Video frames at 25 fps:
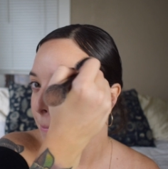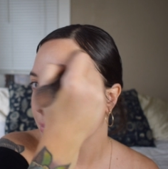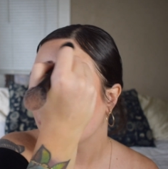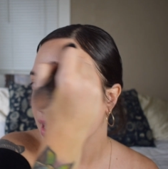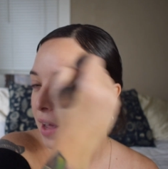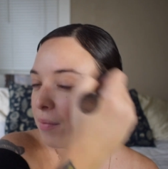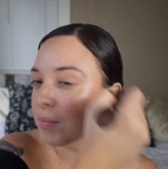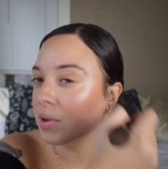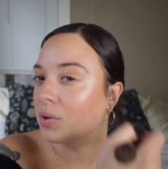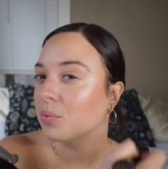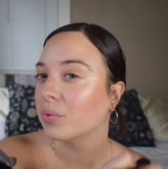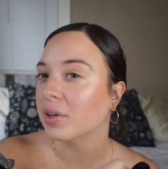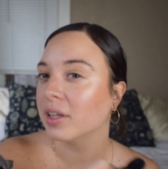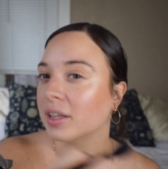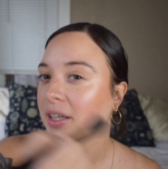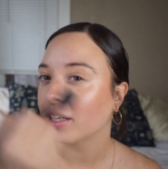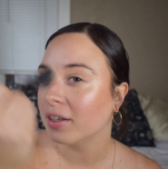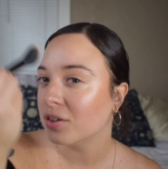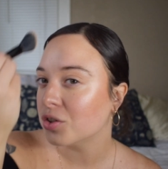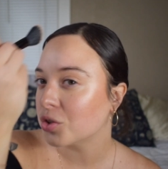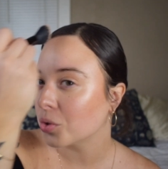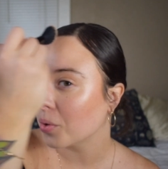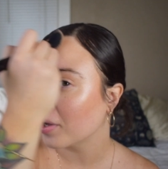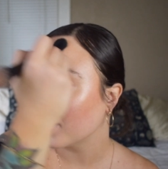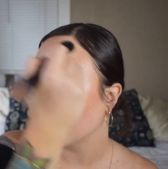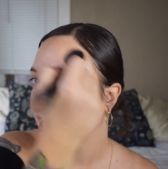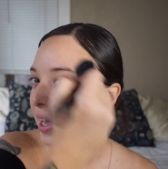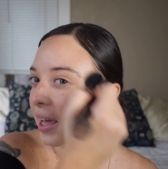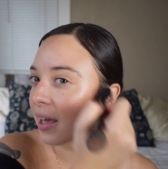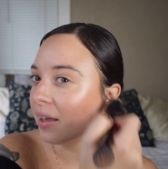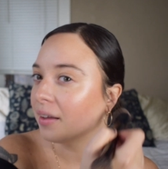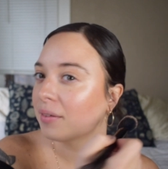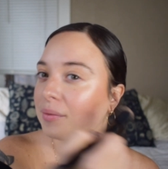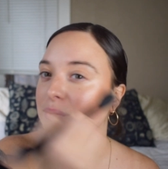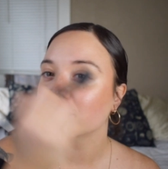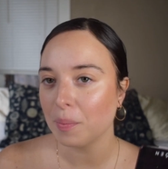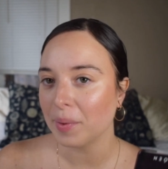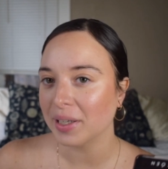I've been really enjoying
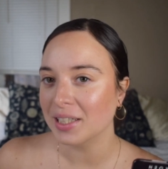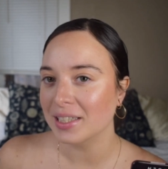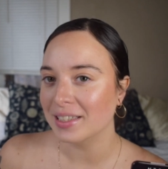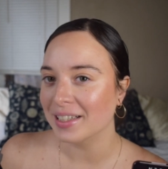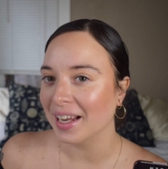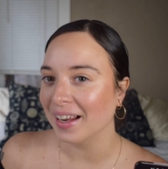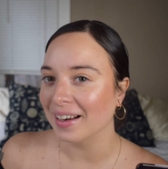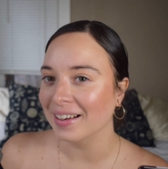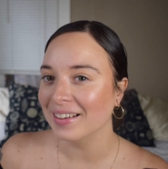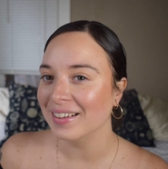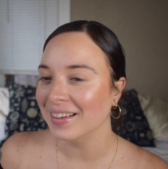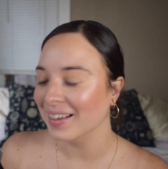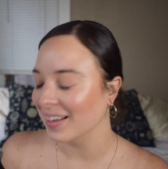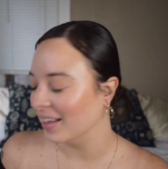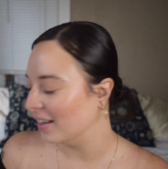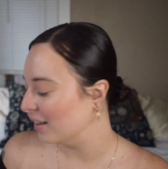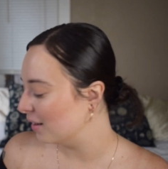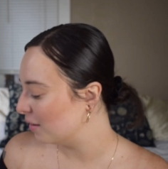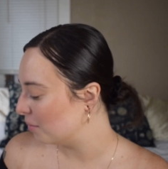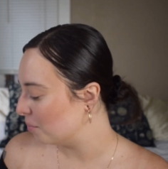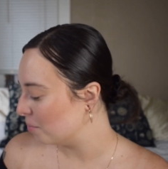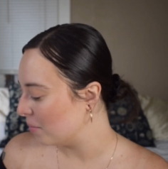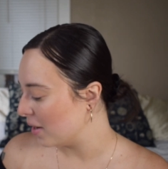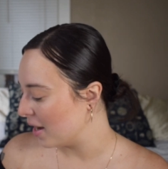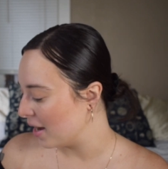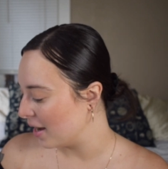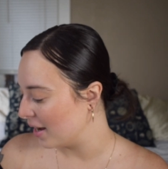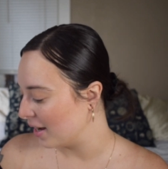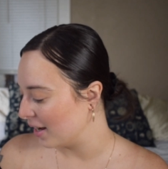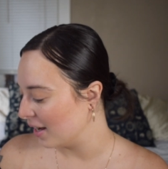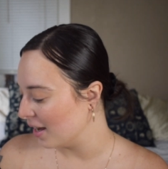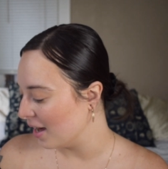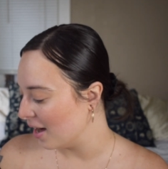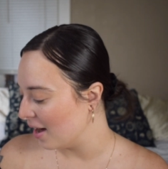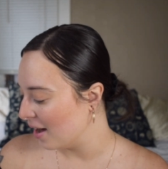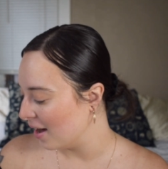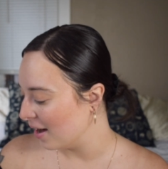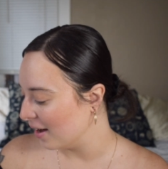it. My dent in my
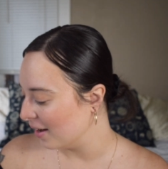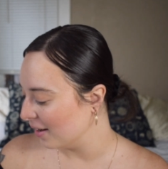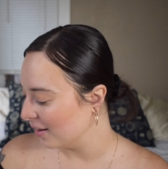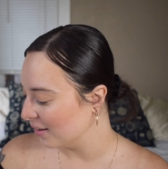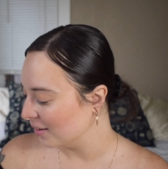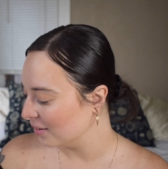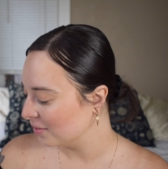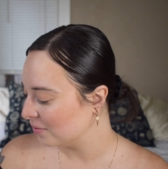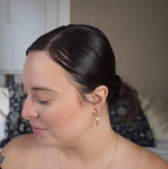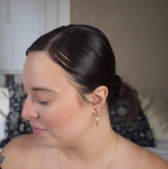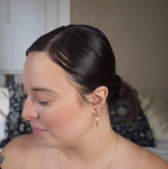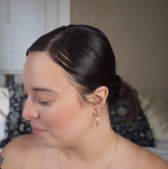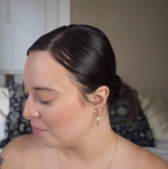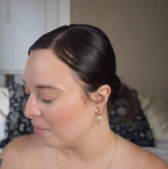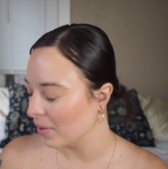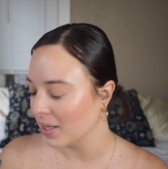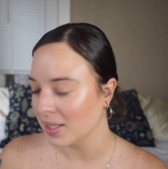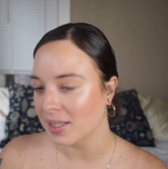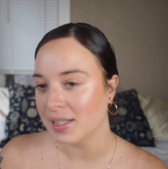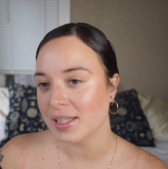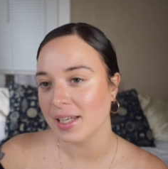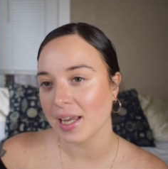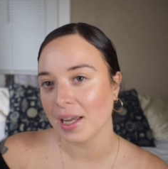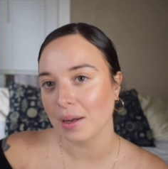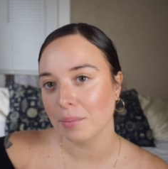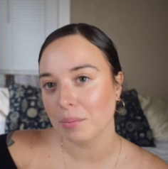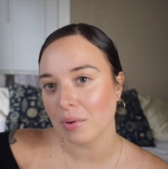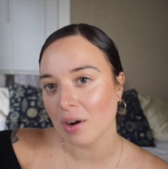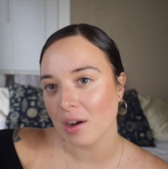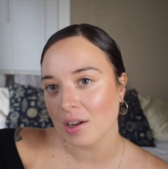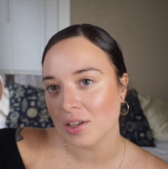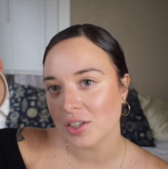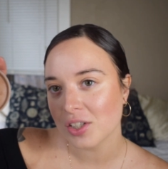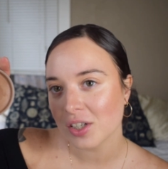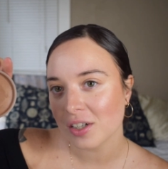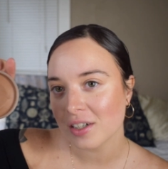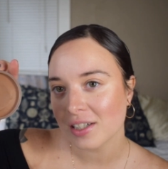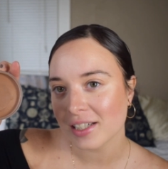uh, my Saie
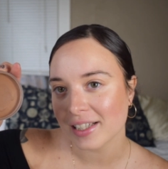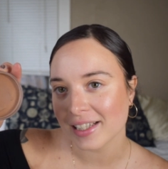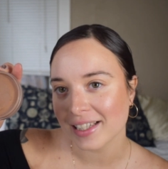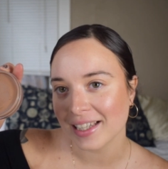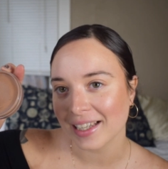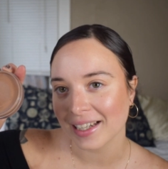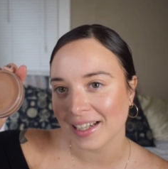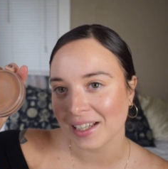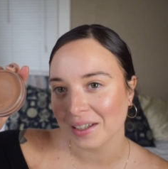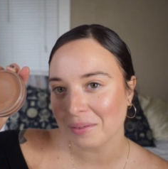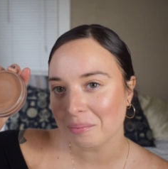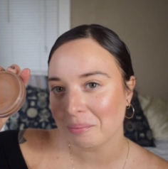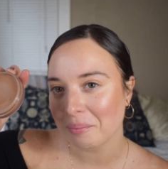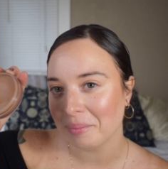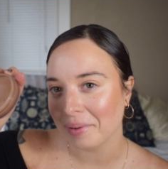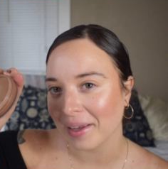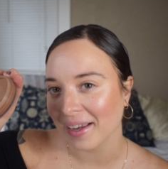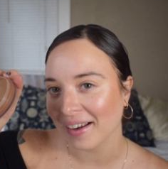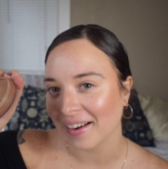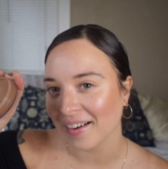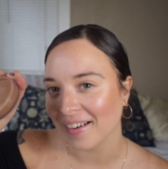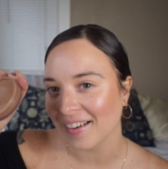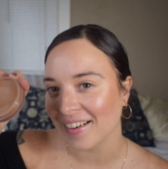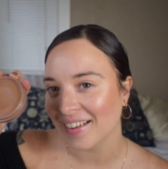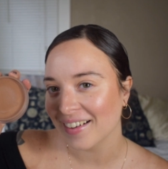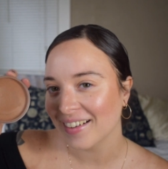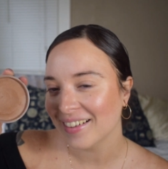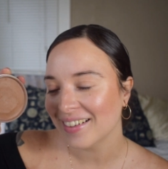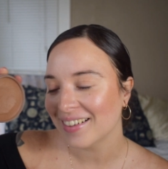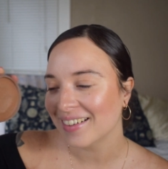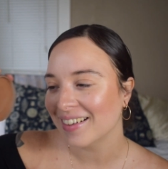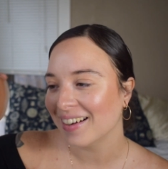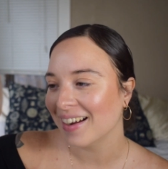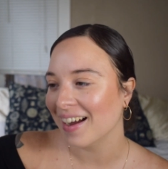bronzer is getting bigger.